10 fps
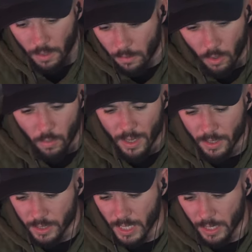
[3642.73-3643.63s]
I don't know
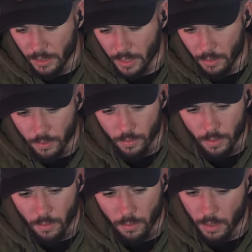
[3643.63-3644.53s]
when exactly that
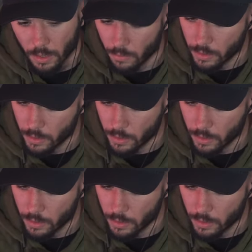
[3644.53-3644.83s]
was recorded.